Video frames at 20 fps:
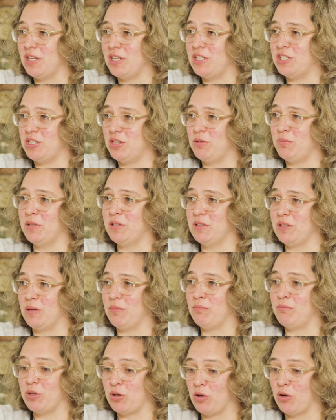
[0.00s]
energy of the
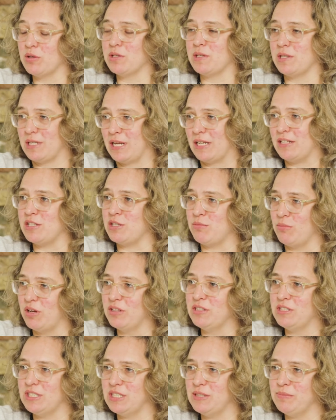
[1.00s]
building because the tenant
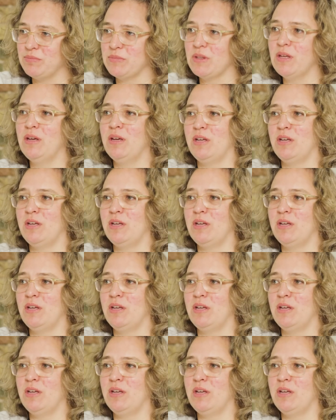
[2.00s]
demanded it.